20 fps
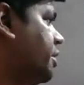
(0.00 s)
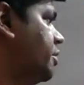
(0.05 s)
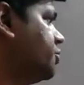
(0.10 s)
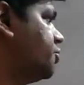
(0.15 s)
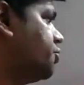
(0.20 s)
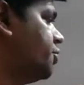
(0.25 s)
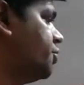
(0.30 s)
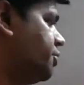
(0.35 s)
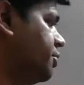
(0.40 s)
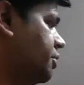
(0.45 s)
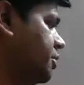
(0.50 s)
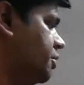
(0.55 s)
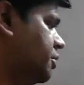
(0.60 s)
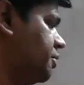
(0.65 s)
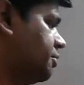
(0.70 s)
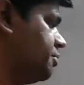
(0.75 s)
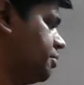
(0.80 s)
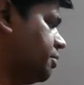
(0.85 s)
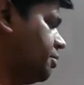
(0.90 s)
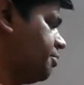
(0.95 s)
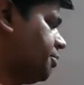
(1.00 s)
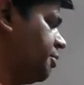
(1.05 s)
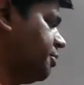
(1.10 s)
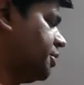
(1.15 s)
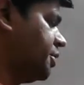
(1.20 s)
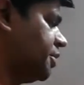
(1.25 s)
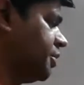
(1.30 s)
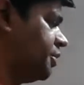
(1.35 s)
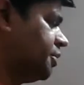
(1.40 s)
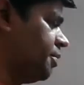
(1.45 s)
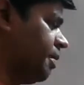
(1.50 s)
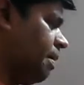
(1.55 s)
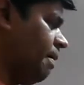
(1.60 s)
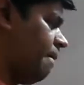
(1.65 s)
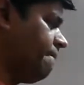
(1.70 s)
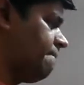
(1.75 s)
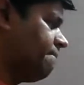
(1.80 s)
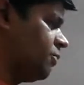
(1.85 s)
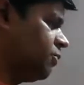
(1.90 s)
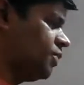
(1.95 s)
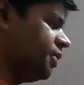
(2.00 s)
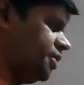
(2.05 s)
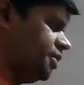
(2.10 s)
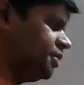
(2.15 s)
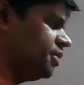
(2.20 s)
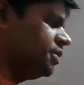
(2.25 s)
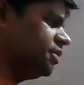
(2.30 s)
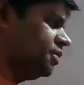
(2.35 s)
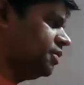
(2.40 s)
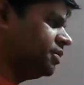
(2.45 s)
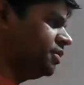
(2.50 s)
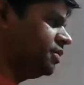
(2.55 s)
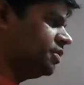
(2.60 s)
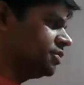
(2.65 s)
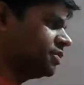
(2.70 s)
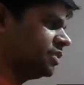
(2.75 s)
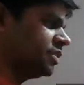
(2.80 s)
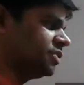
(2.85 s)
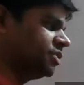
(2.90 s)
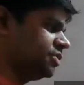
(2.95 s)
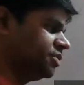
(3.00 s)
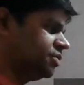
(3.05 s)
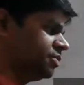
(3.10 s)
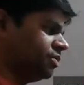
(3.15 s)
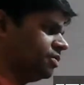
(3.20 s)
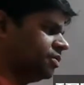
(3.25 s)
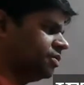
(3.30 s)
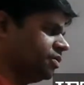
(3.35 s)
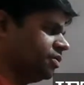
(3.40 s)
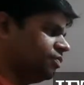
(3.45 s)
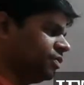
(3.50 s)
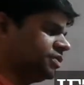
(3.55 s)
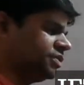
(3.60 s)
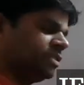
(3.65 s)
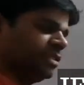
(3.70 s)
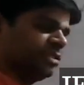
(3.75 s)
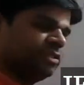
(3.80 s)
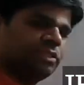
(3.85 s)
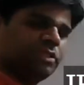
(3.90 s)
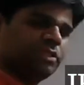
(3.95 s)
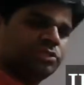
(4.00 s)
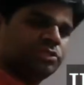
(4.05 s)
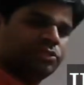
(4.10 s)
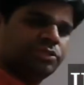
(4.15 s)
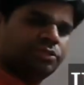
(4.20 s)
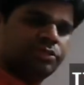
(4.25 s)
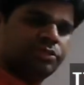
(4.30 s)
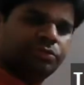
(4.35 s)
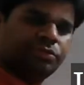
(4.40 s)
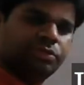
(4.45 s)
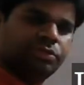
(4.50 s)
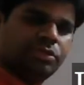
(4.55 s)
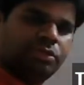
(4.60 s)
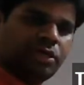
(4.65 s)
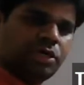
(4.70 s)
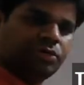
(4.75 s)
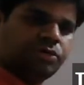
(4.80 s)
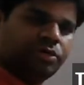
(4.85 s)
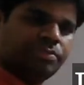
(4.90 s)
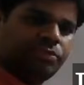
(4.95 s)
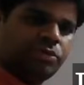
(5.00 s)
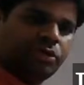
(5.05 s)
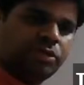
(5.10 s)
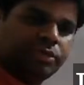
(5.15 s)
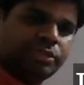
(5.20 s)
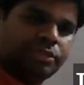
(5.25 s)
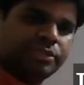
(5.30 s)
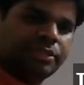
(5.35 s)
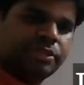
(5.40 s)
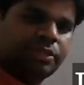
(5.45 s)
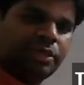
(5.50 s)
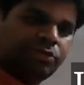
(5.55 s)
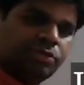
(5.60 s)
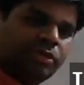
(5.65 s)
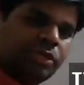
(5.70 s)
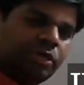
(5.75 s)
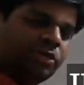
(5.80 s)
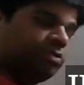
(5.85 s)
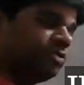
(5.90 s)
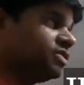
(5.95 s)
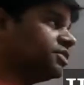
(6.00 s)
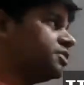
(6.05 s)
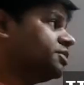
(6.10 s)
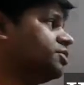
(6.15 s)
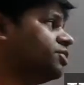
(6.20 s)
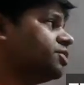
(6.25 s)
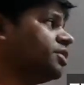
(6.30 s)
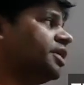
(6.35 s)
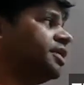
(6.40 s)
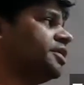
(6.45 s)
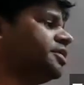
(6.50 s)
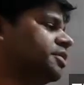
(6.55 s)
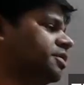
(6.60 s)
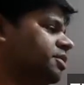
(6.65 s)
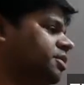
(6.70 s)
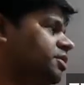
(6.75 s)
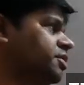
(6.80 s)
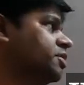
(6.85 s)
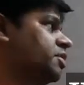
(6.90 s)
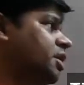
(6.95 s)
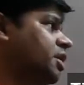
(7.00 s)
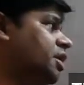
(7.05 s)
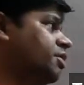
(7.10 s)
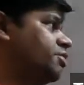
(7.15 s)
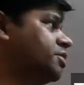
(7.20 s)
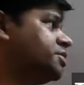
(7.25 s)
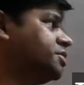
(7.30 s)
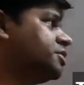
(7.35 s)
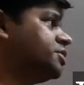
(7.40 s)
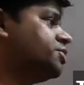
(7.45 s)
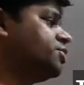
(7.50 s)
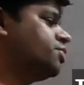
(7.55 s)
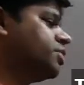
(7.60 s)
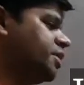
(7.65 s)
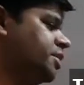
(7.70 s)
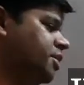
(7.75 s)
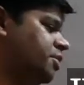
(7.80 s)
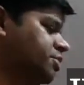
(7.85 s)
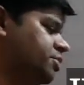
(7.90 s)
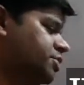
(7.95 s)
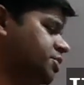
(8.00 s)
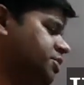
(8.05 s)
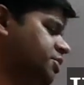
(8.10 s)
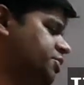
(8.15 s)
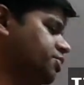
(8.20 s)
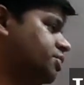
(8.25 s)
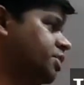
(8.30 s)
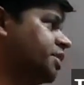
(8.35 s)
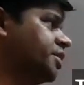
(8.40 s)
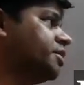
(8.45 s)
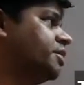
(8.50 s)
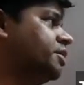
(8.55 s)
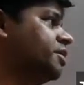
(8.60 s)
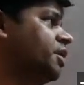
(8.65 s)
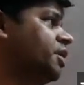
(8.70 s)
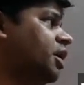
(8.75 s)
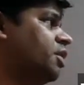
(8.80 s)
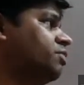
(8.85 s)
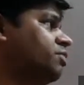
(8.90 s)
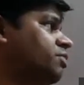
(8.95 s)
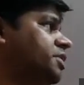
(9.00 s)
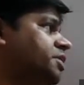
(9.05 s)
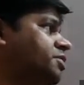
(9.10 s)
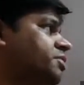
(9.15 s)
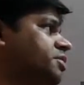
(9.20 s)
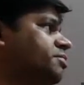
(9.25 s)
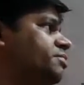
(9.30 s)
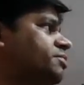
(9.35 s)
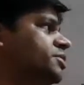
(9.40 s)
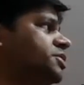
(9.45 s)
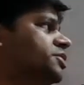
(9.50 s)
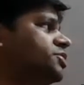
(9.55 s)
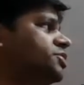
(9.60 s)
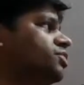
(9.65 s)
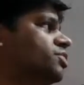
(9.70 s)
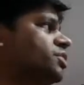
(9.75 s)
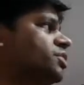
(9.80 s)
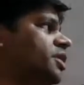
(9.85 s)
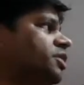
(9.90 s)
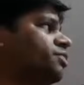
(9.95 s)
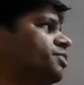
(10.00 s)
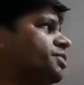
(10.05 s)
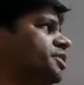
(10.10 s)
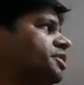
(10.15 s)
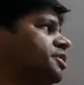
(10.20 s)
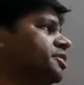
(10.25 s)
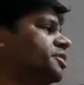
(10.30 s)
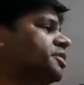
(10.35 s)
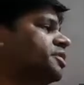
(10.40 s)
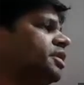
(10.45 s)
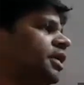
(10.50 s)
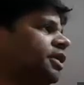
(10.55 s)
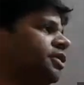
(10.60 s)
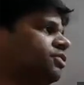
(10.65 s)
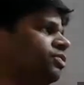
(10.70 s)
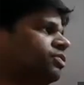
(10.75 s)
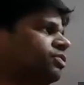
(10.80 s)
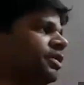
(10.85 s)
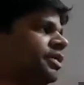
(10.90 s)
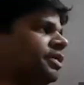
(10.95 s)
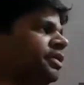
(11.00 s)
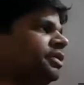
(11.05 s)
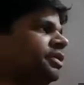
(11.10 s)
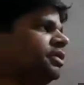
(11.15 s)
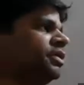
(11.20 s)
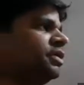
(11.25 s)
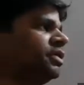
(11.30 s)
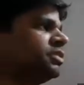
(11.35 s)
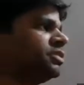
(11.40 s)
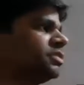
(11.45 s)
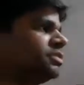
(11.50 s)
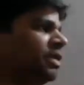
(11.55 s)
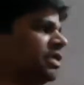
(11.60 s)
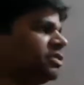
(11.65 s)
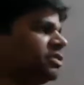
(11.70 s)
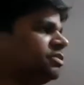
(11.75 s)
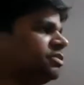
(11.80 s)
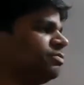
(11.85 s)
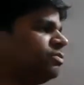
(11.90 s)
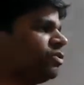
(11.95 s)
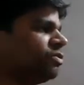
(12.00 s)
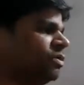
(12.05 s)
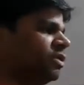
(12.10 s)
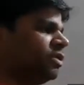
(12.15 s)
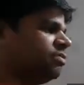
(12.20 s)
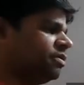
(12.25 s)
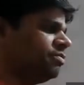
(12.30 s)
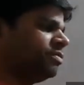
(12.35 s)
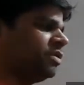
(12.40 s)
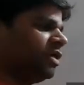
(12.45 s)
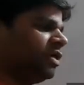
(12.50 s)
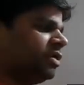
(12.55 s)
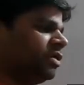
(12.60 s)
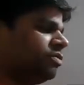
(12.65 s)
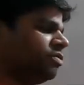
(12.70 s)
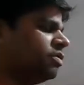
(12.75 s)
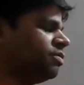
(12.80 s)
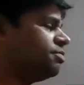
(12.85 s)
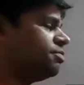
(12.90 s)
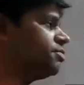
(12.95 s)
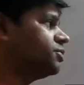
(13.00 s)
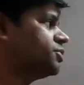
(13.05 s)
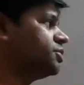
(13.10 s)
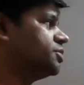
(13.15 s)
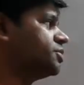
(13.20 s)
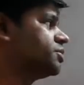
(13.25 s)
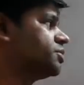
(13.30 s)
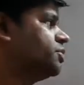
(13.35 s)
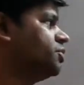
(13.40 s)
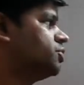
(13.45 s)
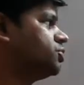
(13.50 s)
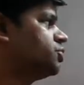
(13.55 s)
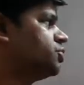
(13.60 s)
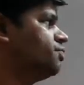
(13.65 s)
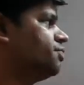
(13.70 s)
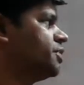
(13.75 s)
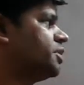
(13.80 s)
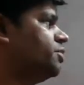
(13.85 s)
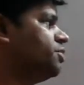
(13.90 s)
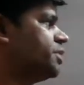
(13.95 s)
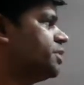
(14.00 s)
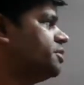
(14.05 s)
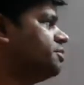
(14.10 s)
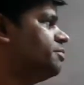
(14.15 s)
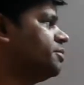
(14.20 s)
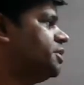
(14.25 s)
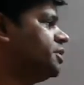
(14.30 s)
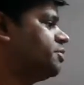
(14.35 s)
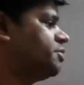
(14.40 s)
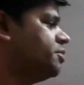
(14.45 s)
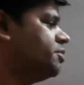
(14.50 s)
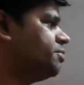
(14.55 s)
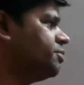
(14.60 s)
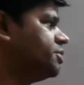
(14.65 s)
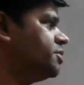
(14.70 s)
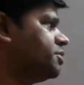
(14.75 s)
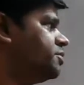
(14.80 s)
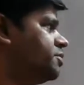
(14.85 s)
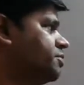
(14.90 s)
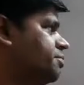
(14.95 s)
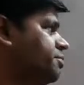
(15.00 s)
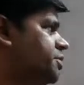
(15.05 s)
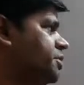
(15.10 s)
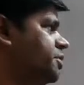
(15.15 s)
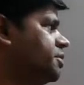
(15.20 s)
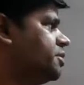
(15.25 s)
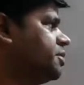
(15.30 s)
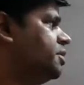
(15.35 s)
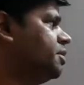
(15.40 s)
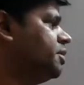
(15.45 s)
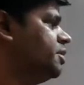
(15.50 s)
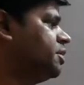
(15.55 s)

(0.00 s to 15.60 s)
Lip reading: and show it to you in a PPT. All right, in a session. In one session, I'll show it to you how do I plot this and how does it look like? How does this look like? How does this look like? How will the equilibrium positions look like over here? I told you, right? It's maximum or minimum are equilibrium positions. So we can look at the equilibrium positions from here